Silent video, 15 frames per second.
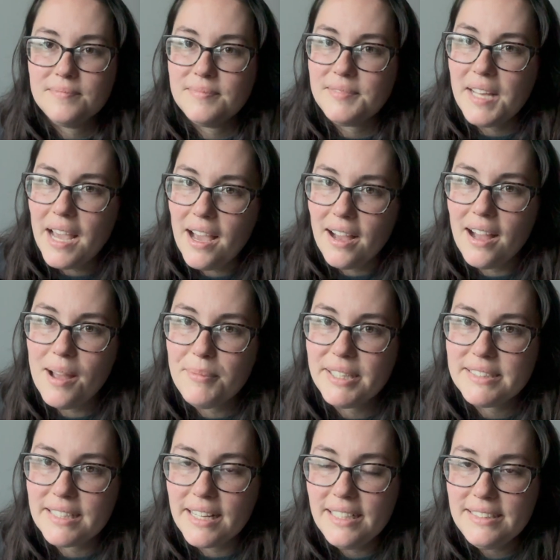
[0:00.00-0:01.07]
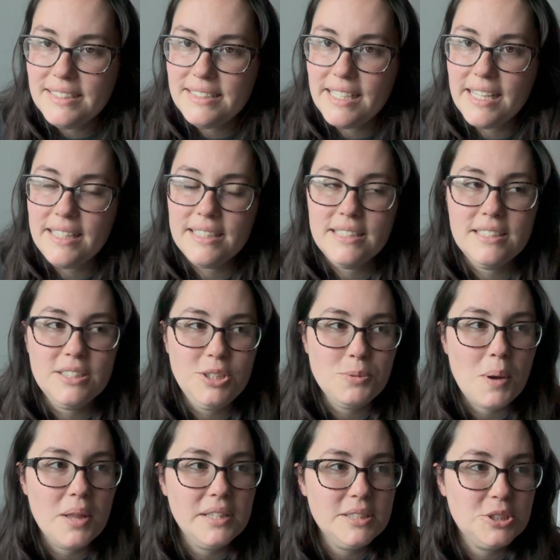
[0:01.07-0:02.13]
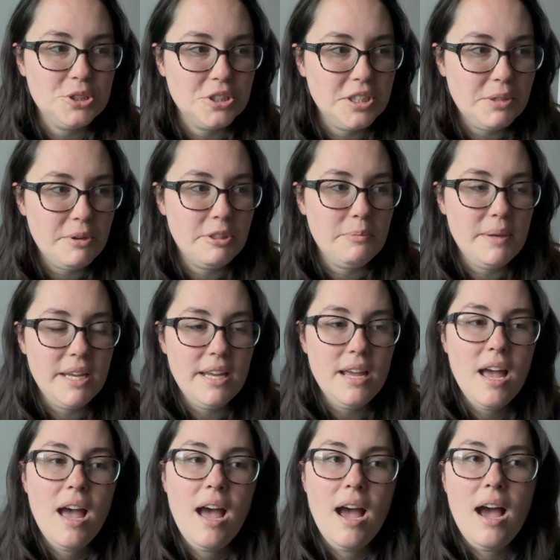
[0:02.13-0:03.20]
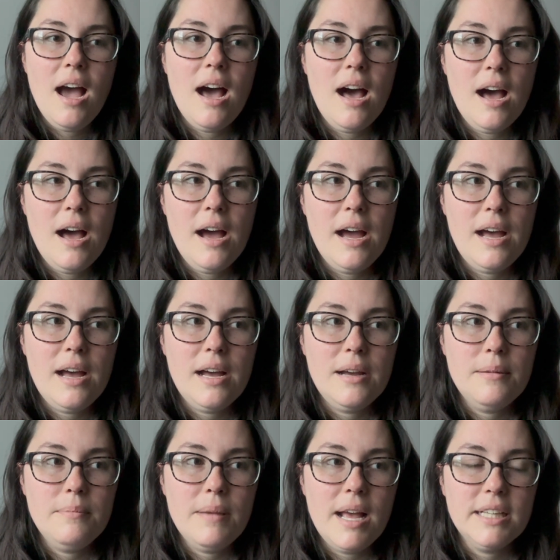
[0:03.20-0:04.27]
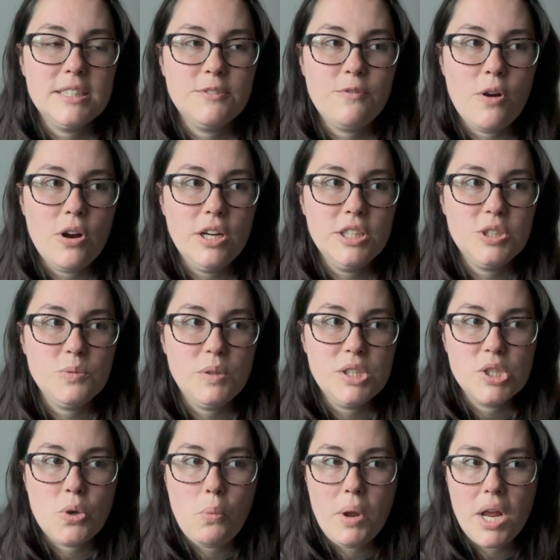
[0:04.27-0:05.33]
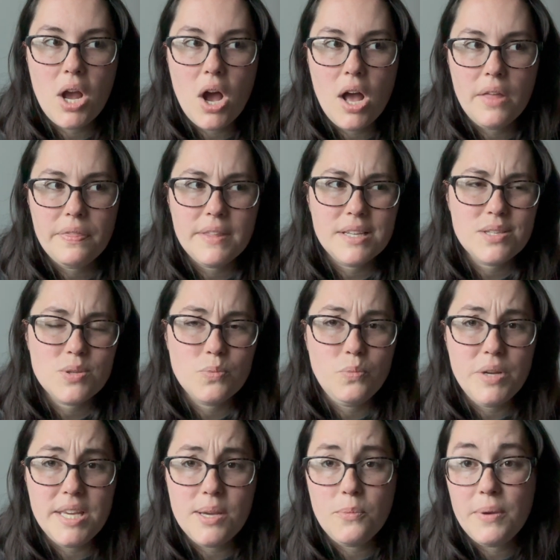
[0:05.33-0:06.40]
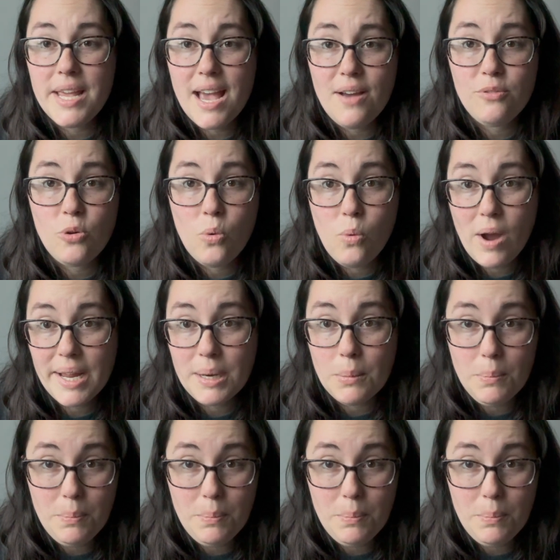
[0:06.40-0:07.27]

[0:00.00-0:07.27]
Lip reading: Yeah, I'm excited to take you on this journey with me. As far as what's going on this week, we have quite a